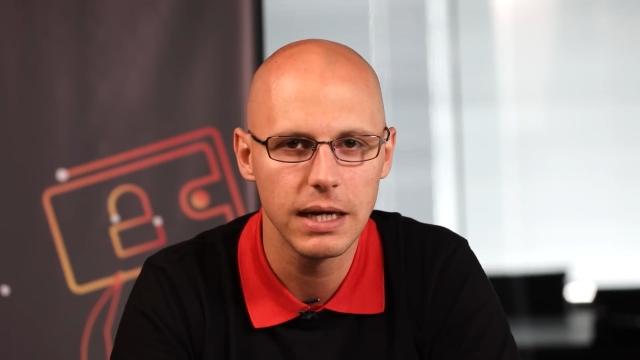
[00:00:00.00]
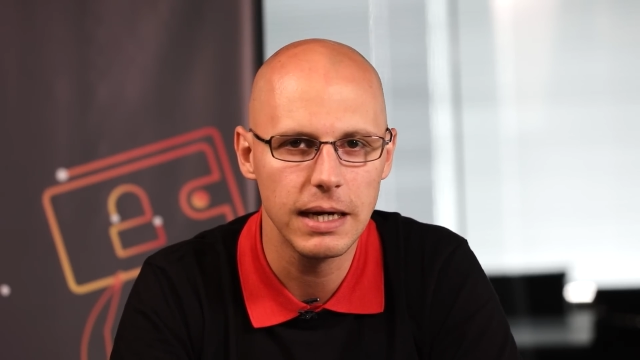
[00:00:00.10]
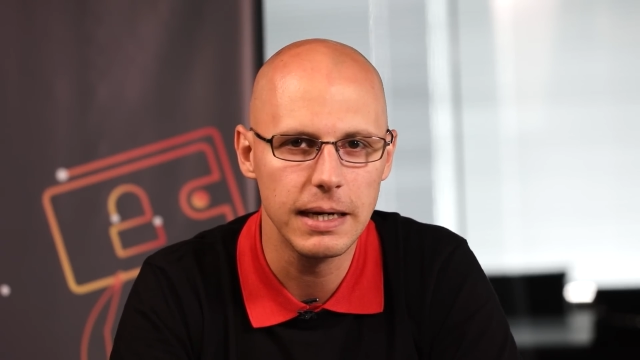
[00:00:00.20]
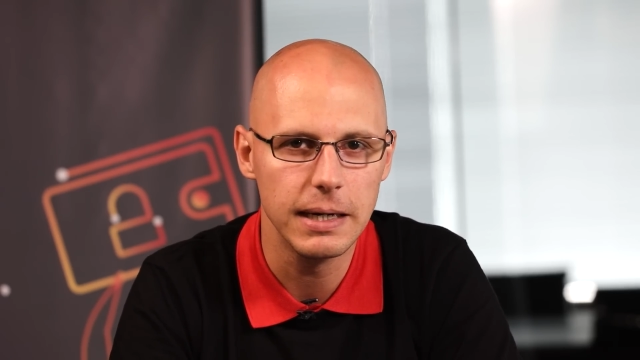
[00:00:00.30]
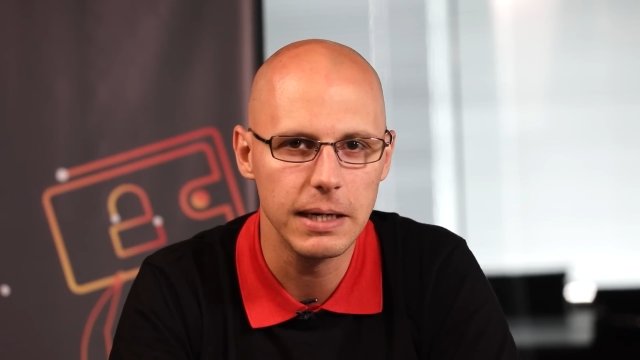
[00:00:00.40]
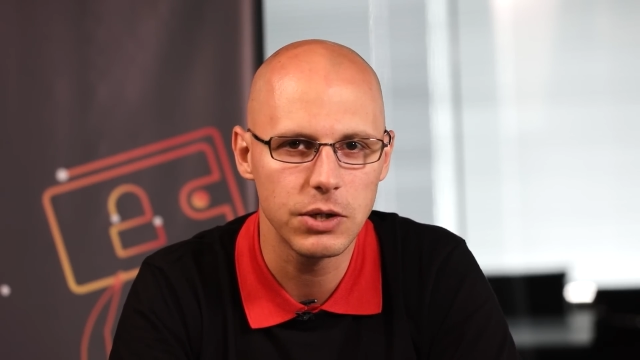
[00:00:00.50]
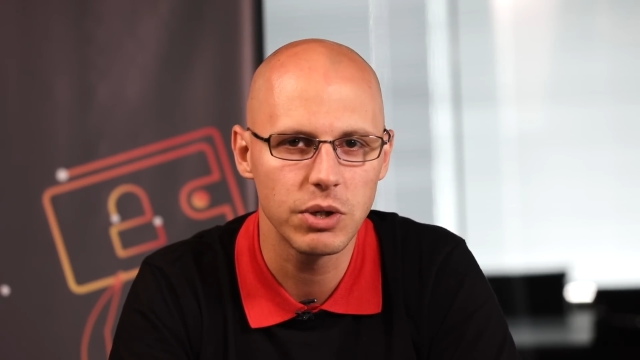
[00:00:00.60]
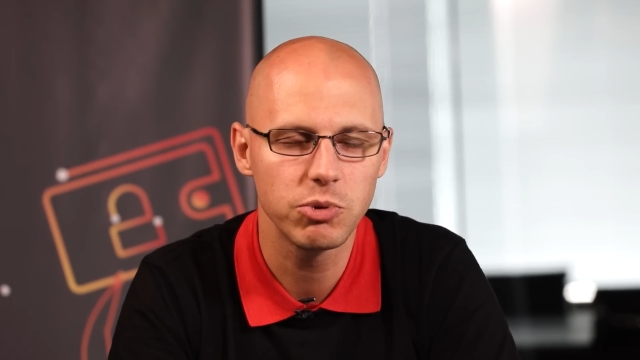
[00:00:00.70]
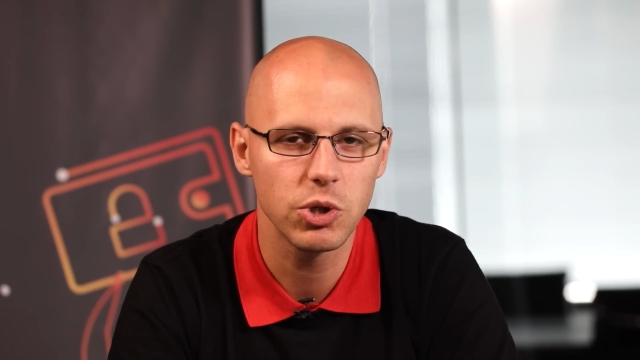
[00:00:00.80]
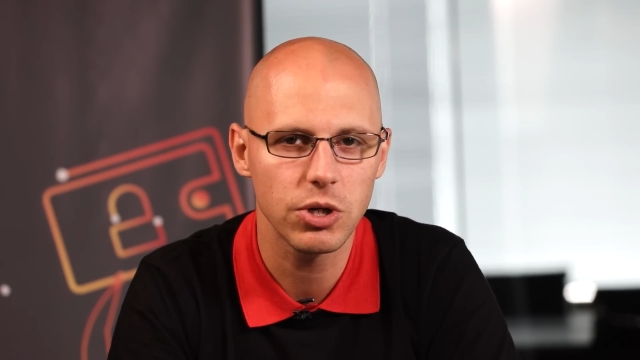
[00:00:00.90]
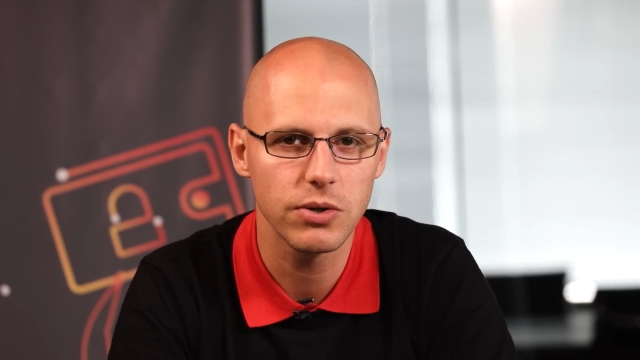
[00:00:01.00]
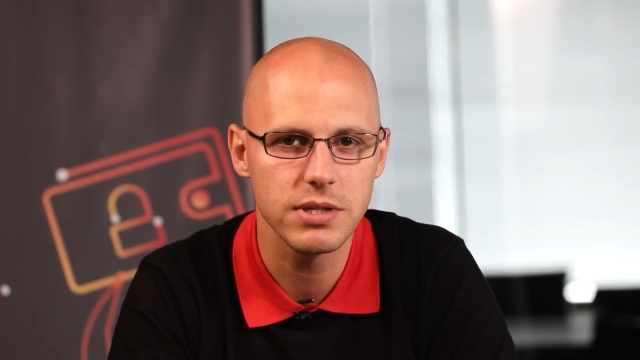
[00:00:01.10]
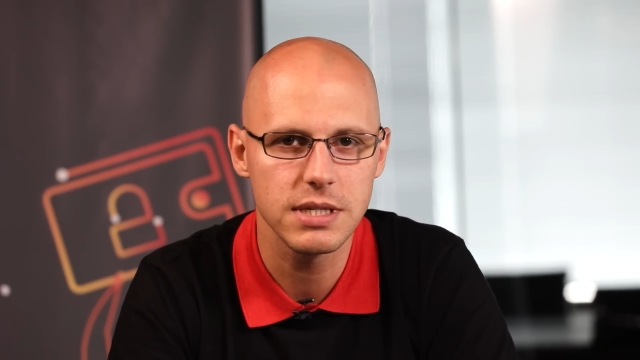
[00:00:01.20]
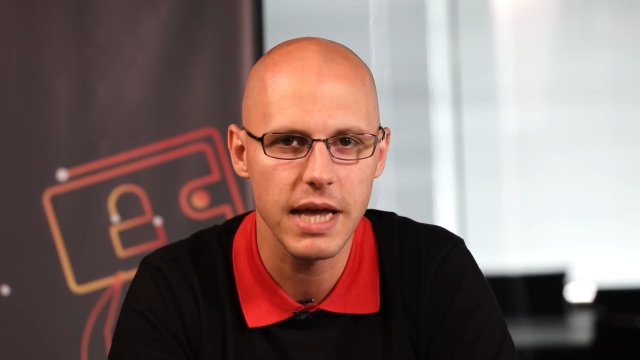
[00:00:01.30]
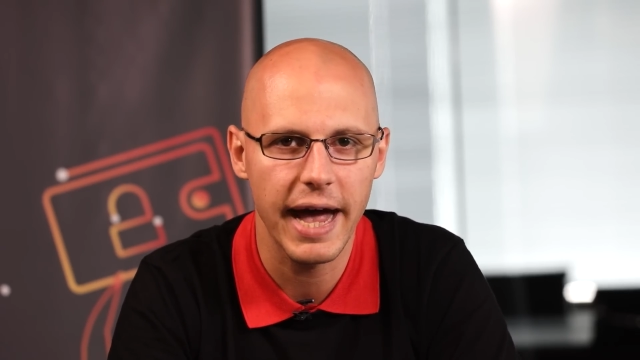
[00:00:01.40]
a
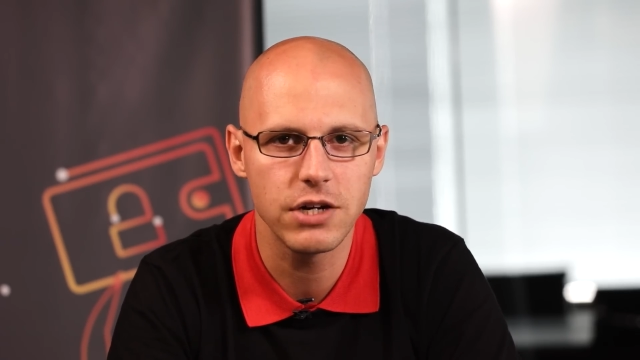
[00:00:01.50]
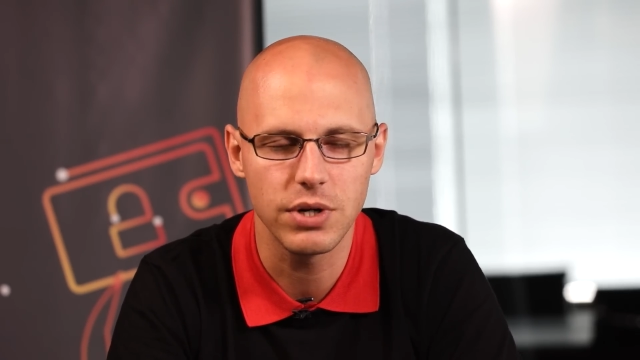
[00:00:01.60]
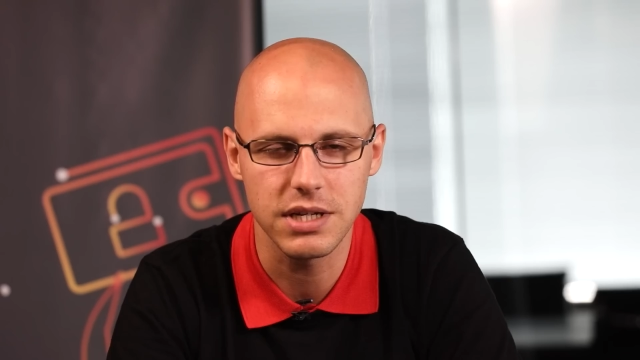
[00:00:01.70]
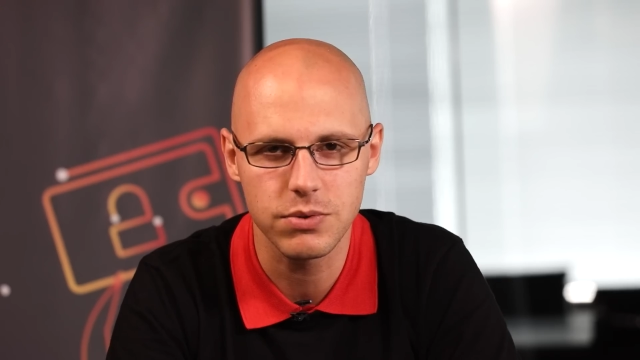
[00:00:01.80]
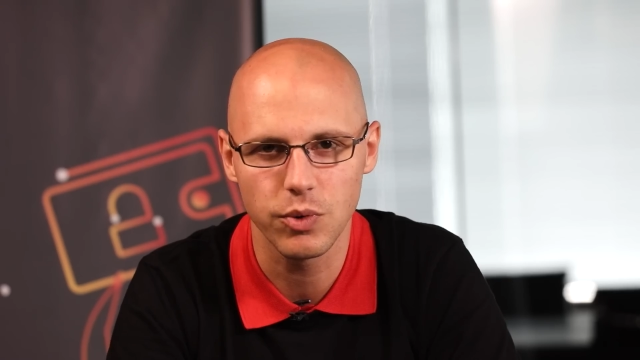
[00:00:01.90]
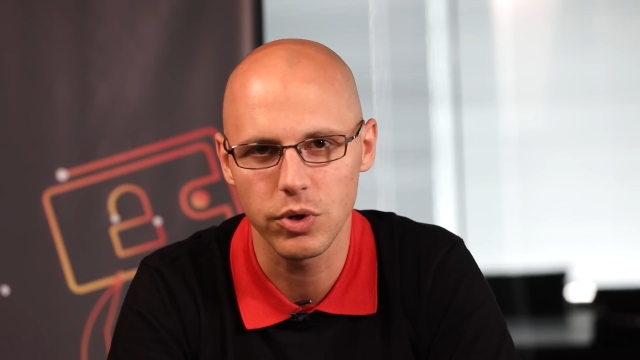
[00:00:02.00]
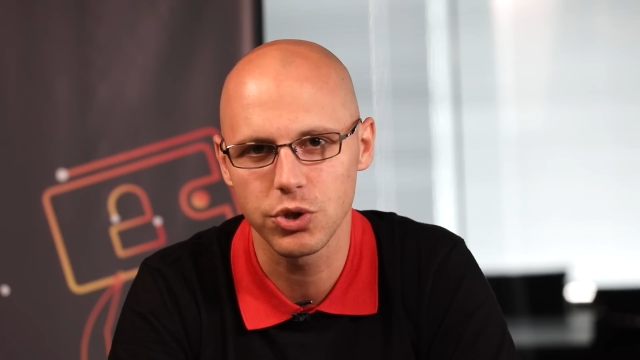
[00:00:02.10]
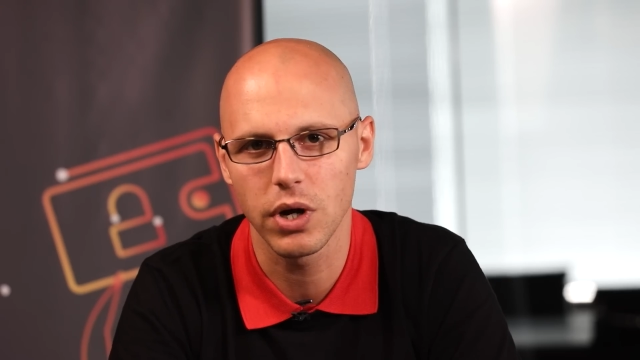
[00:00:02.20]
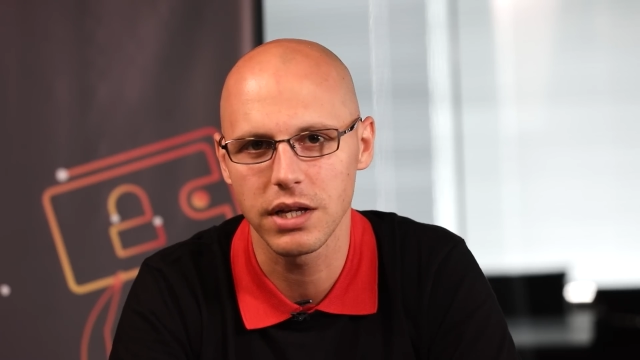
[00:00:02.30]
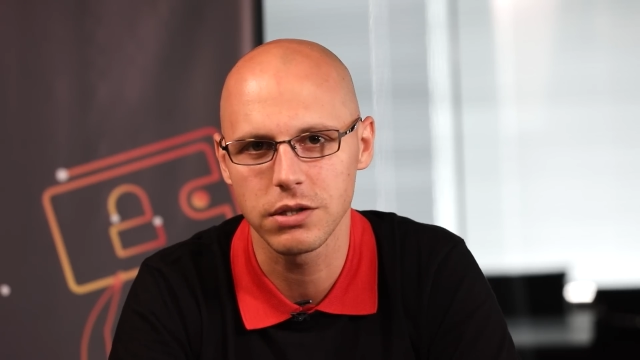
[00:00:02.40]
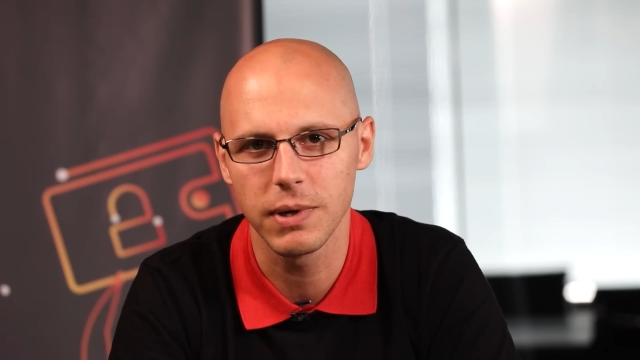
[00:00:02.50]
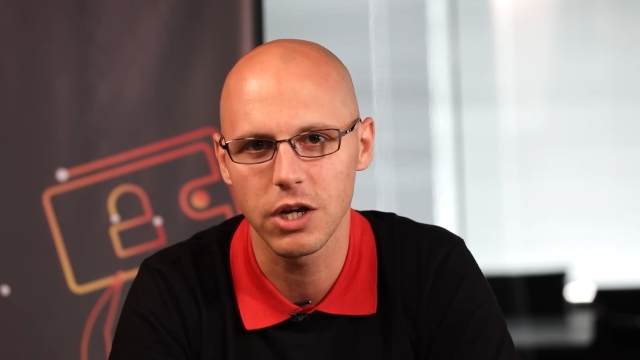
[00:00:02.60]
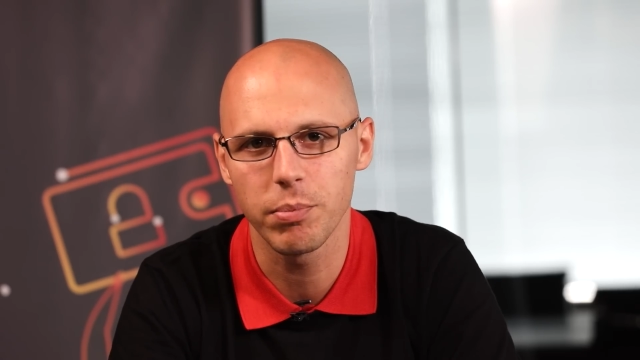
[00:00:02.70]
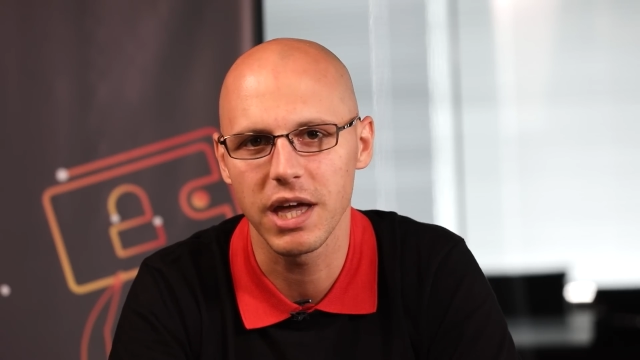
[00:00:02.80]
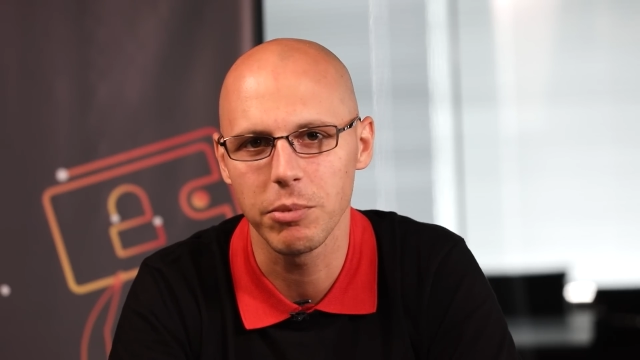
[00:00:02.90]
cryptocurrency address when we're trying to make
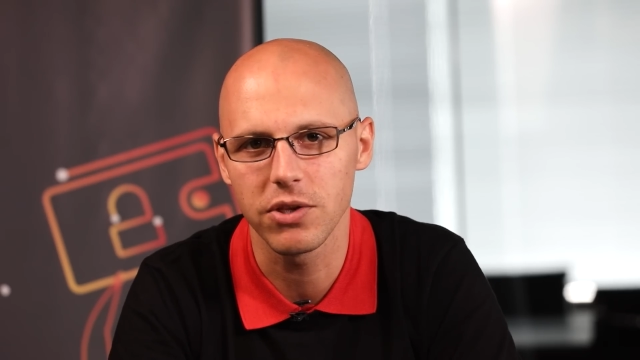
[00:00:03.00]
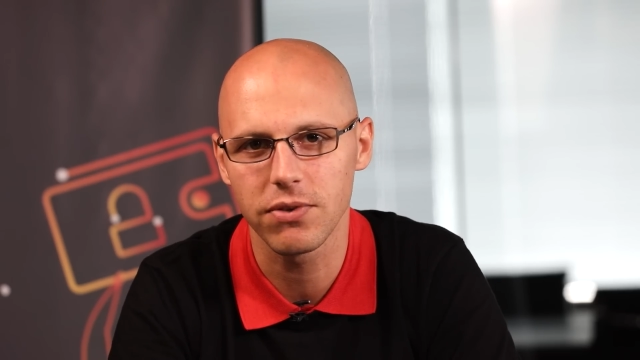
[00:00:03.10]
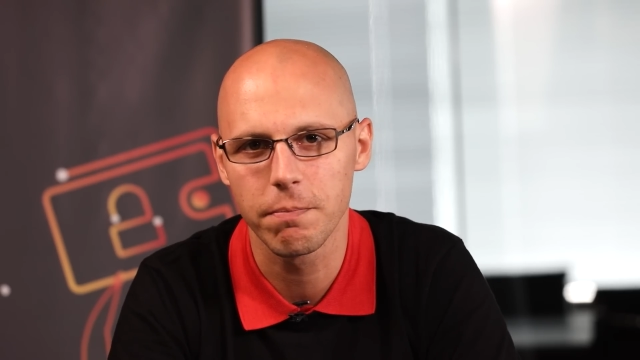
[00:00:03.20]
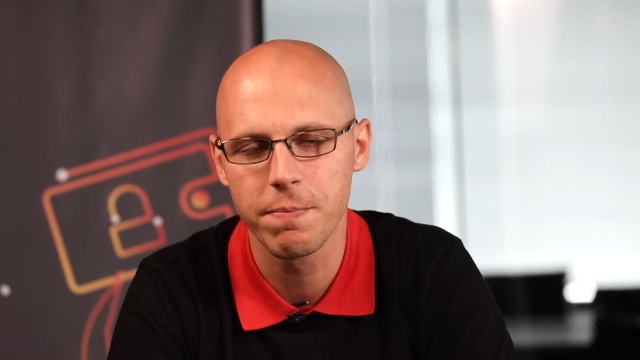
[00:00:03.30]
a payment.